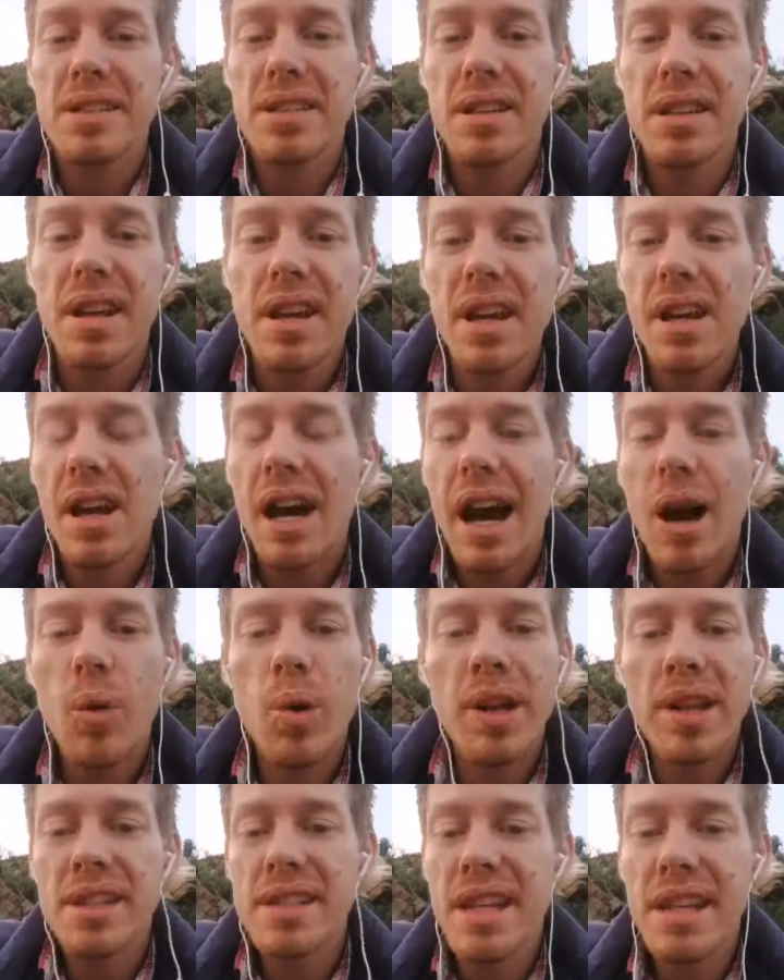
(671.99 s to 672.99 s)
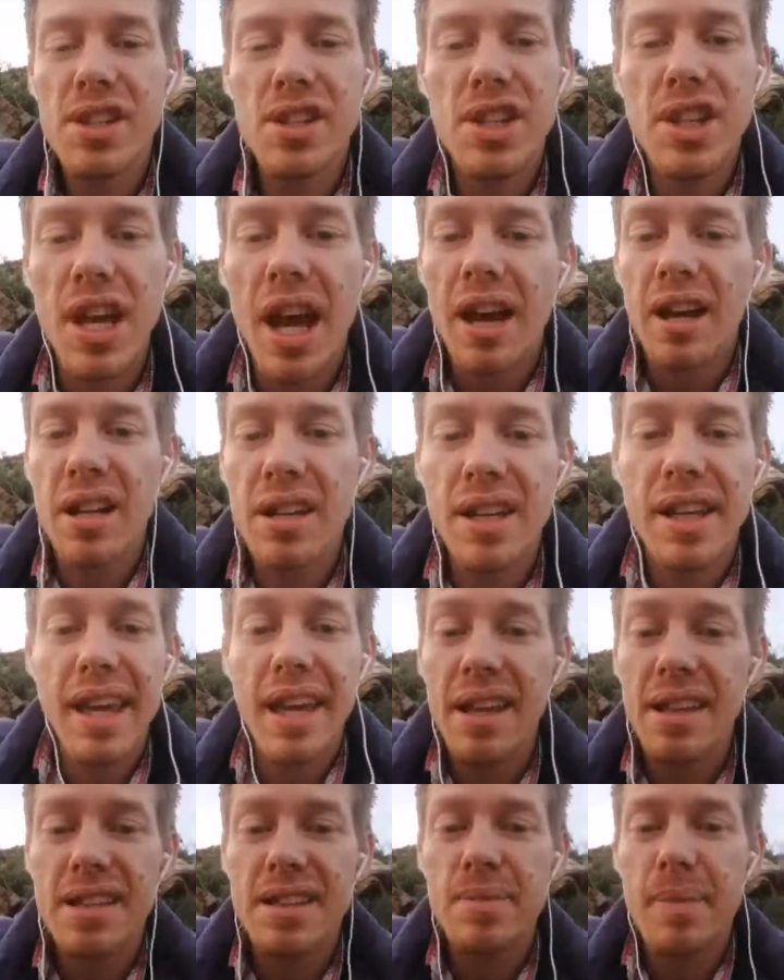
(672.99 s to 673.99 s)
And I want to teach young
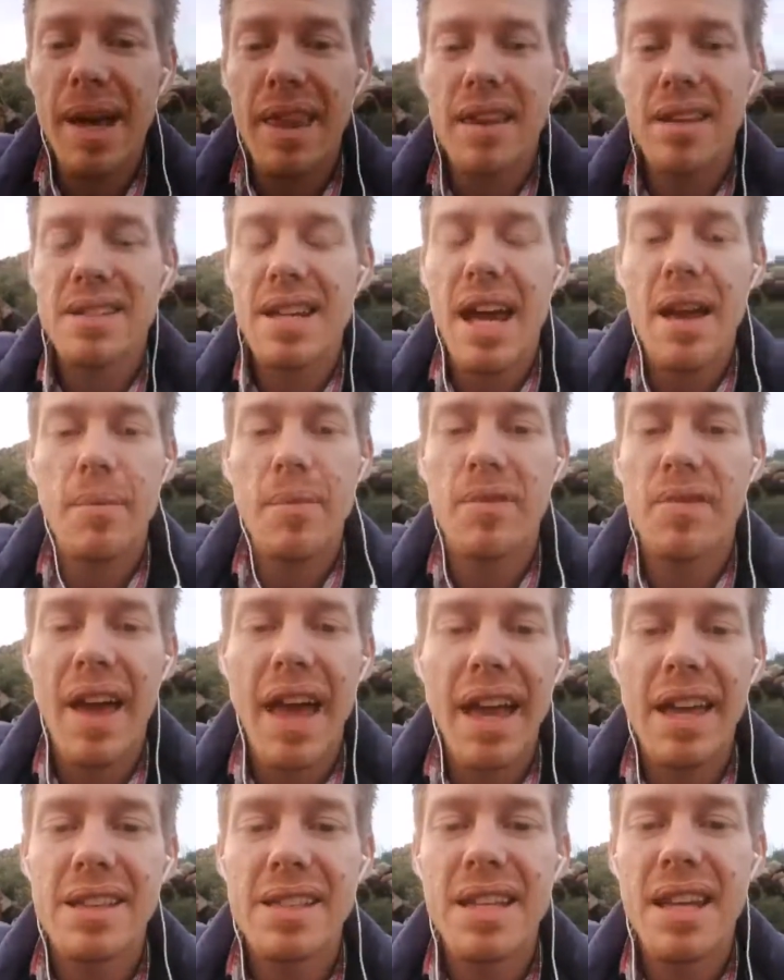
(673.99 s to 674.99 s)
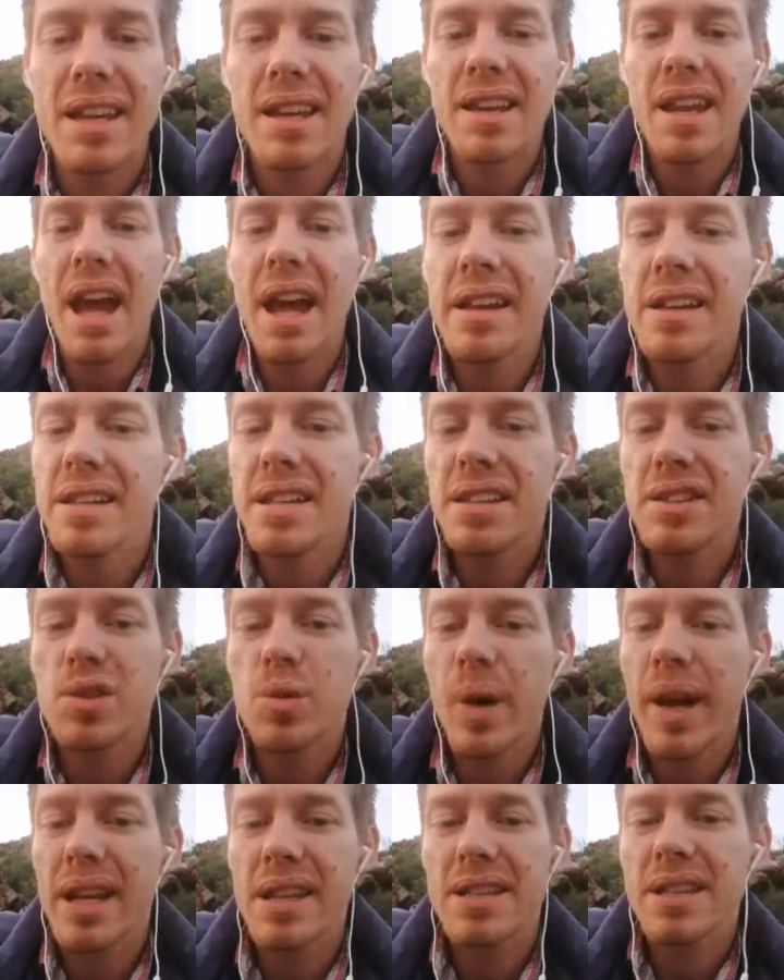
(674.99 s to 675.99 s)
kids by the time of 18, 19,
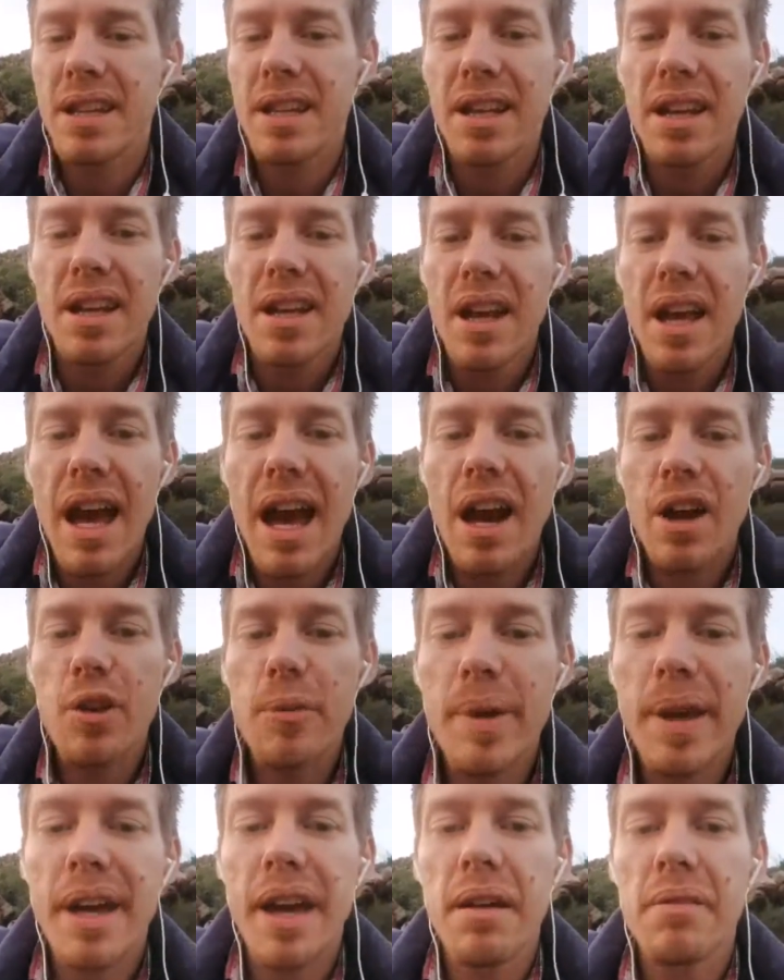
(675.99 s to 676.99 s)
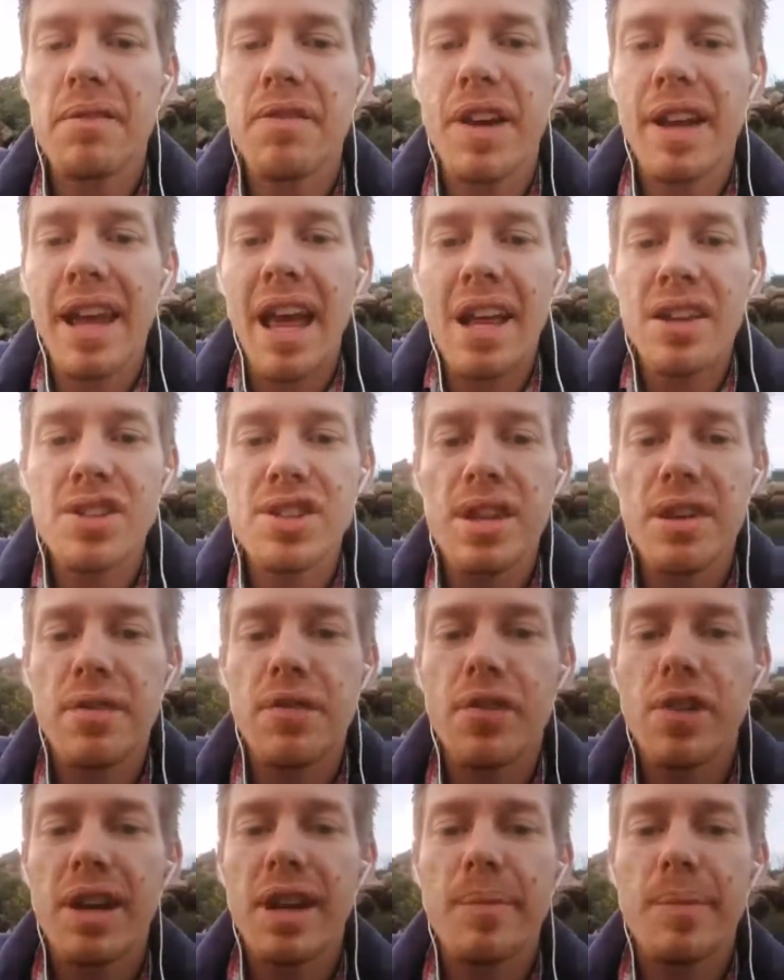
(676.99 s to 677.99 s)
20 how to become financially
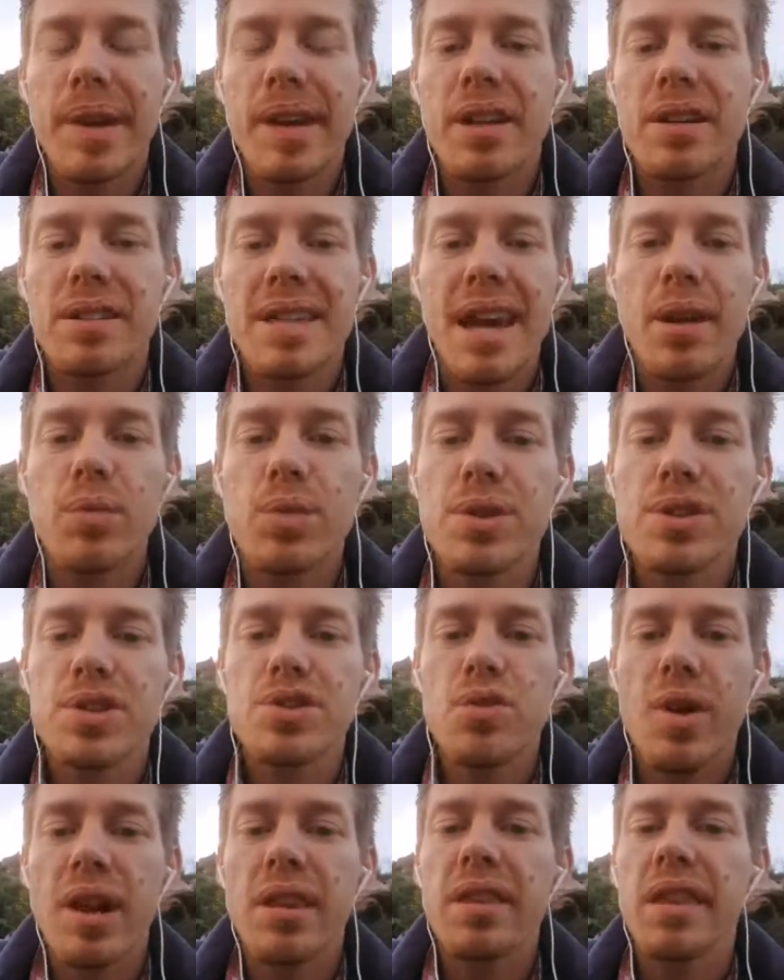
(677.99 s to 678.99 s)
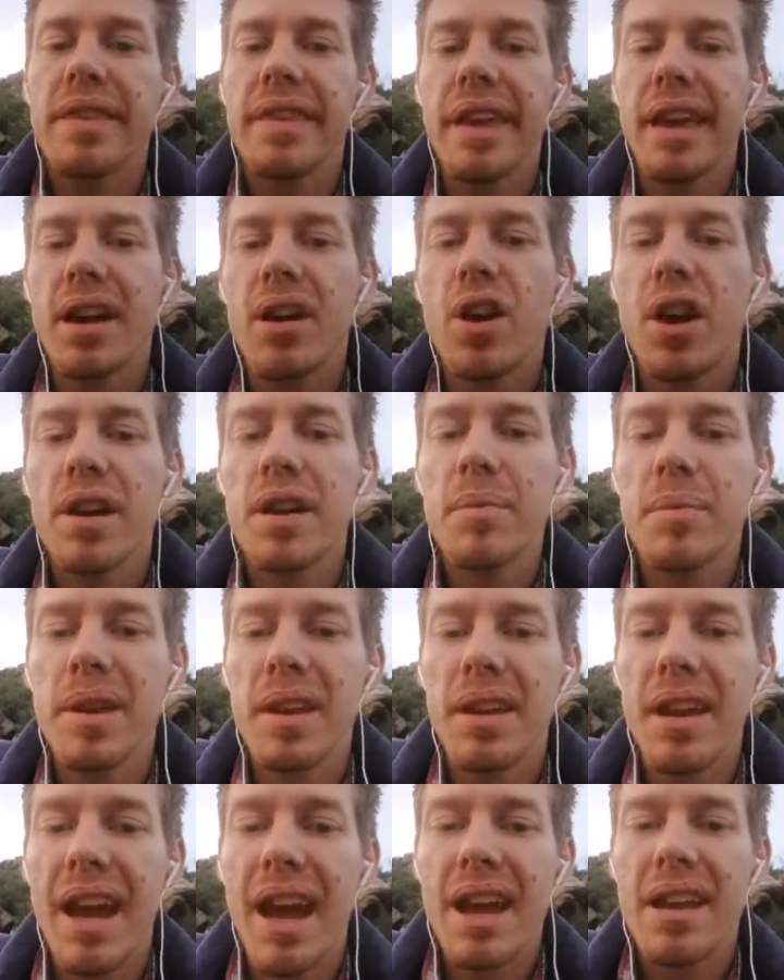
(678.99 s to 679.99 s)
free, because that will strengthen the
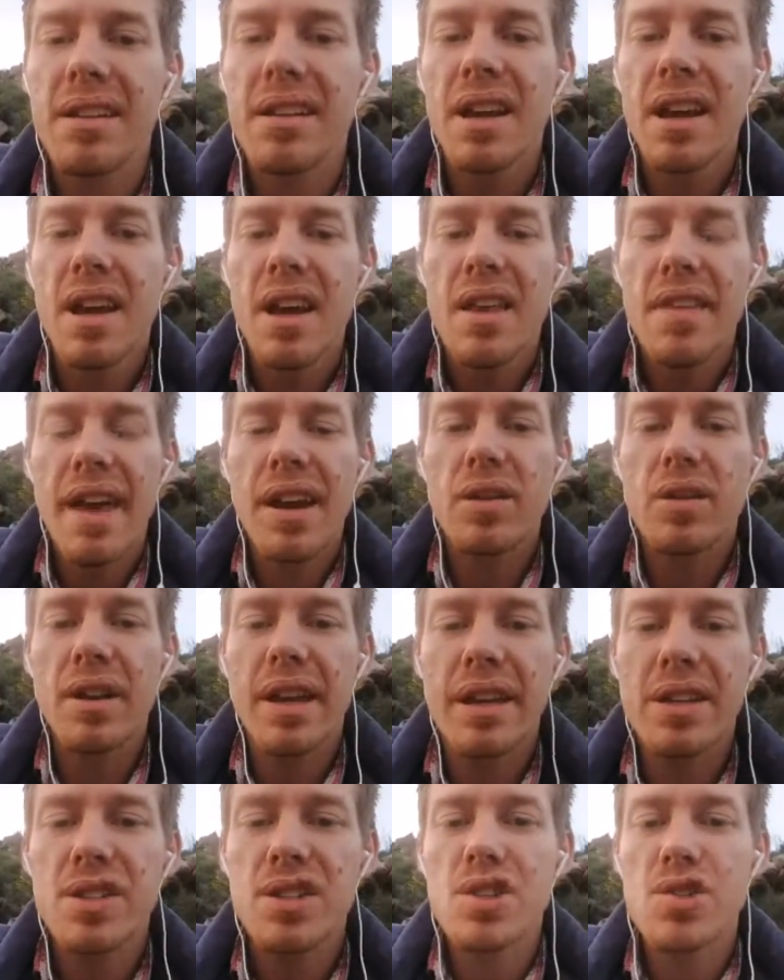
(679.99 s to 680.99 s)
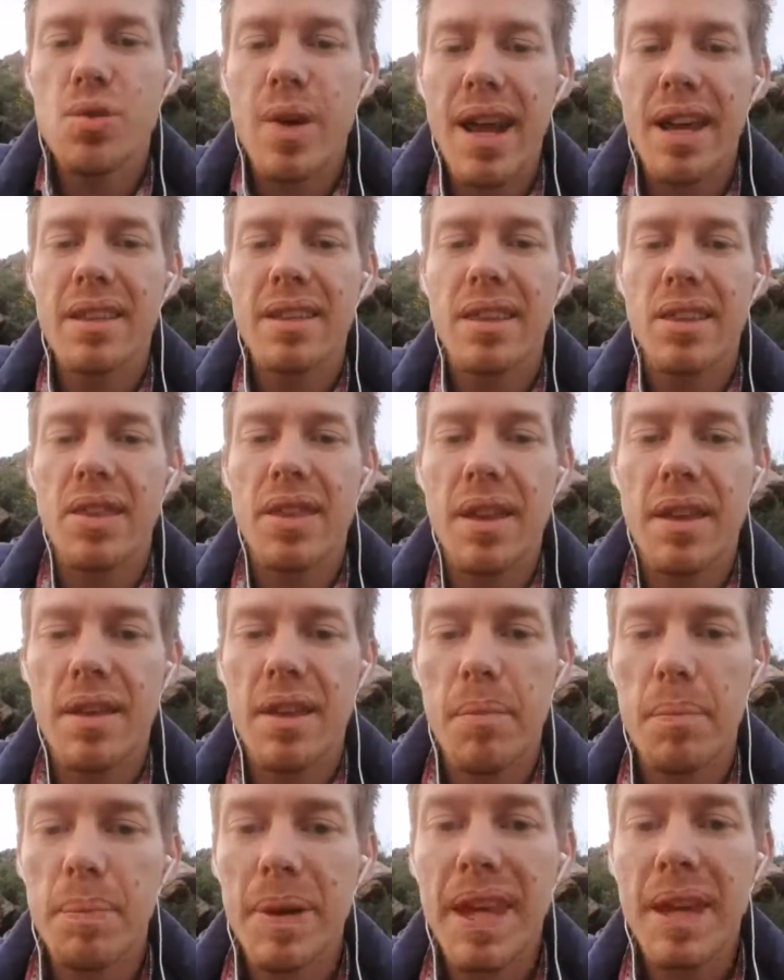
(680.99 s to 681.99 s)
economy, and that will strengthen
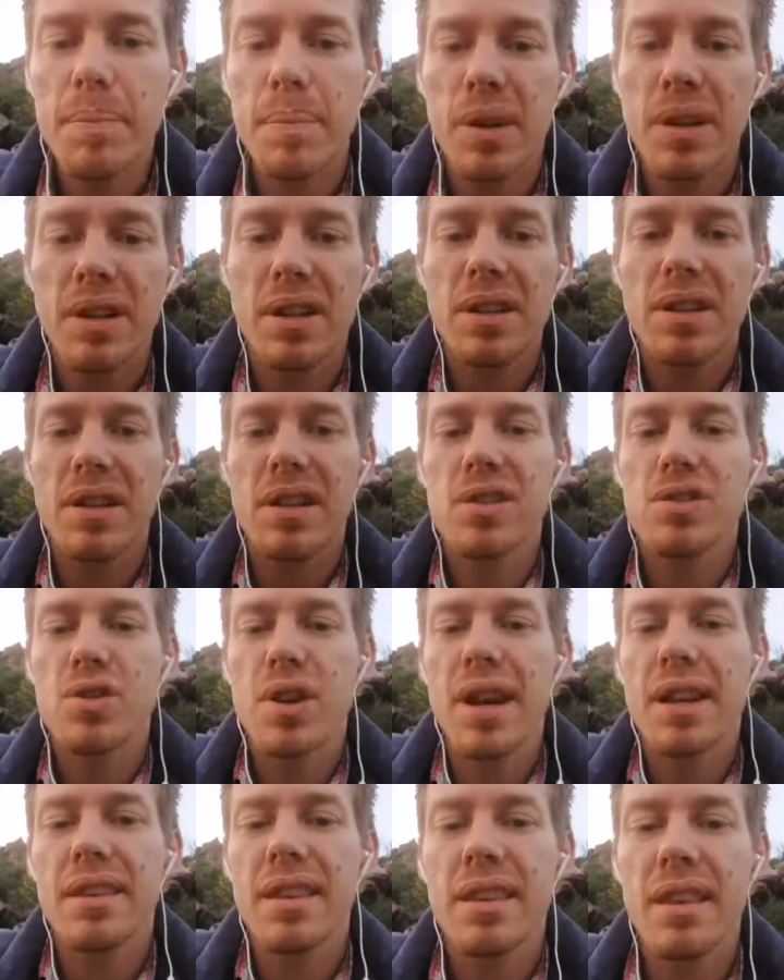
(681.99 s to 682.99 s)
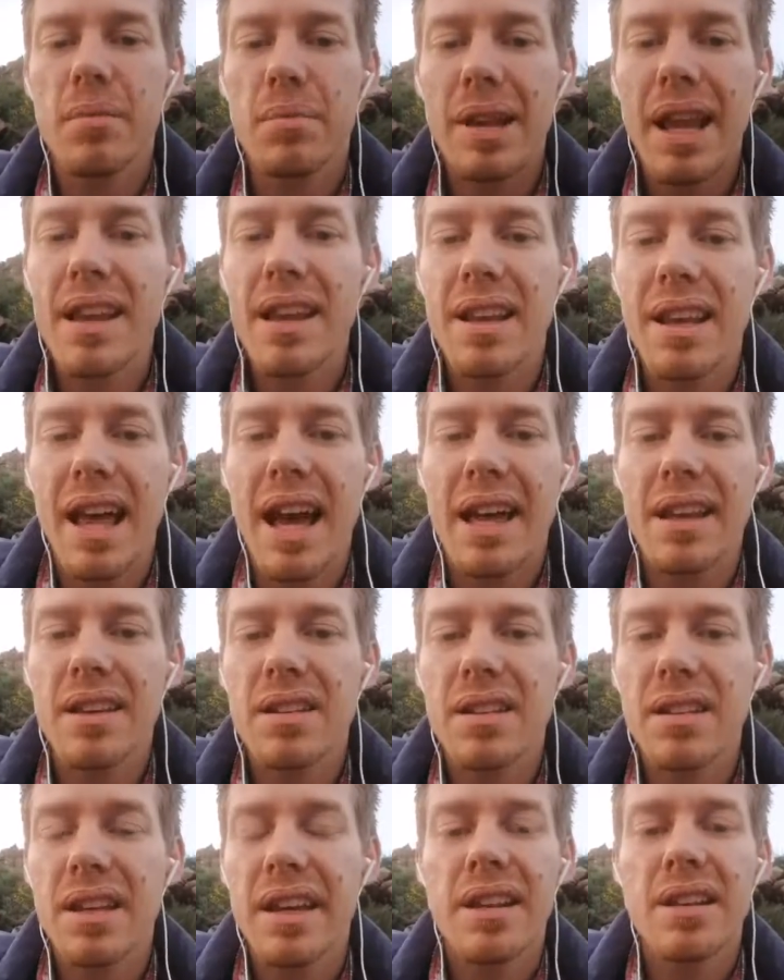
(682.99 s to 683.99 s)
the people. It'll strengthen the
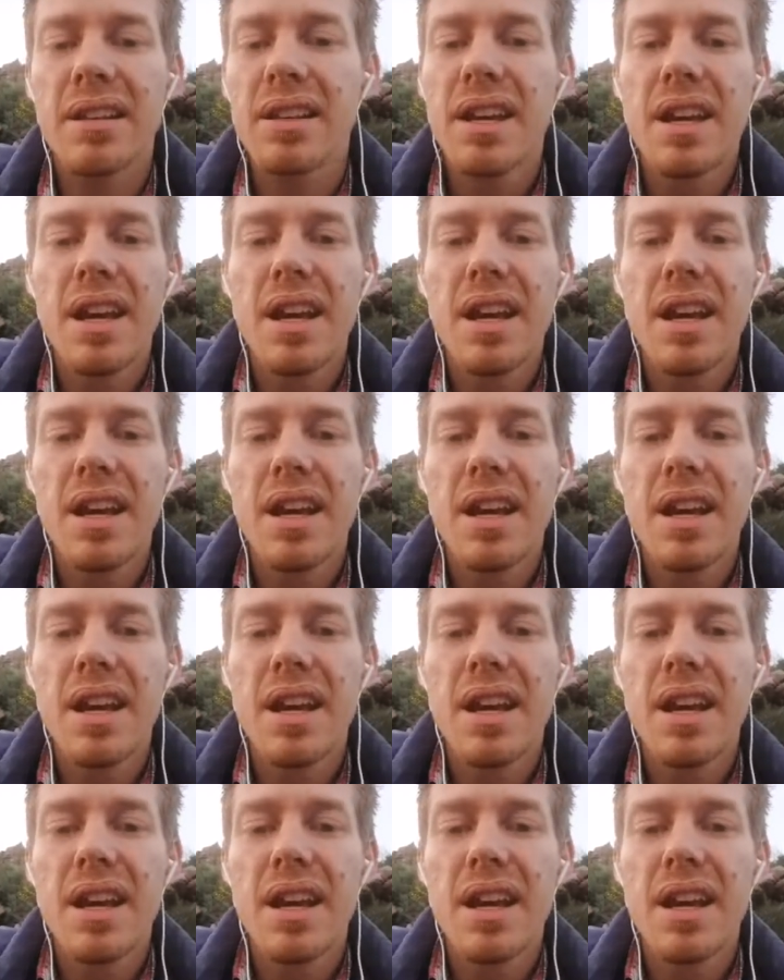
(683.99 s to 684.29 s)
bloodline.